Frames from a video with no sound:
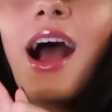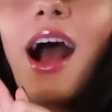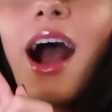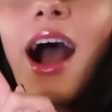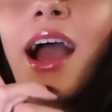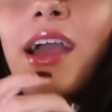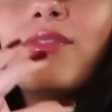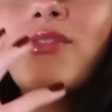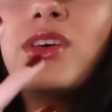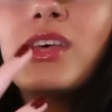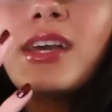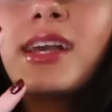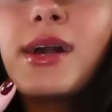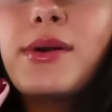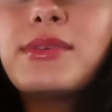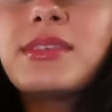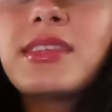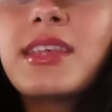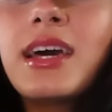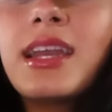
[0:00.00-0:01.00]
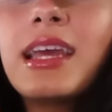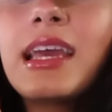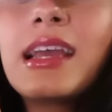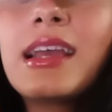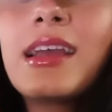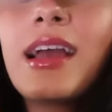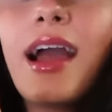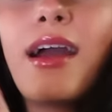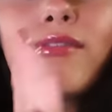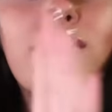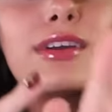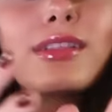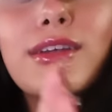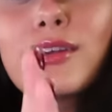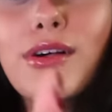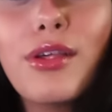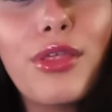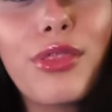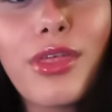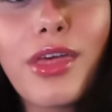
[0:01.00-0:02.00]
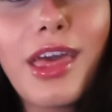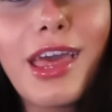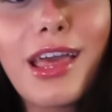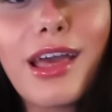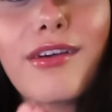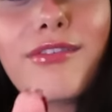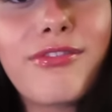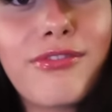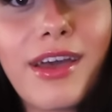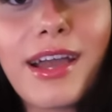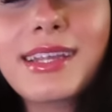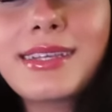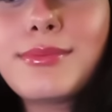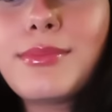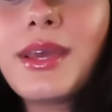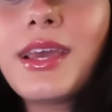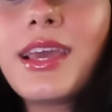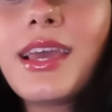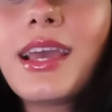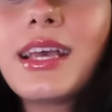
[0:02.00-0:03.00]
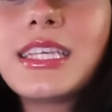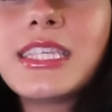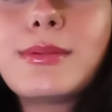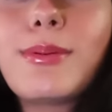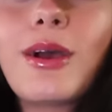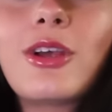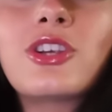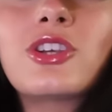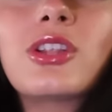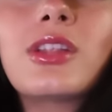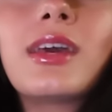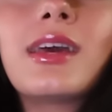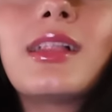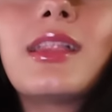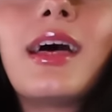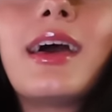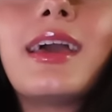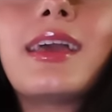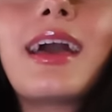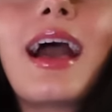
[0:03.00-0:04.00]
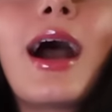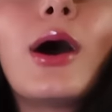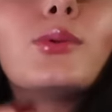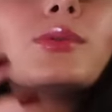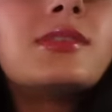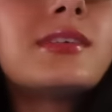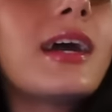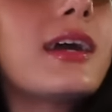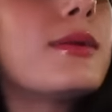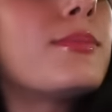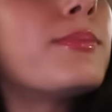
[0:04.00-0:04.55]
I feel like I was letting every little thing affect me, especially like outside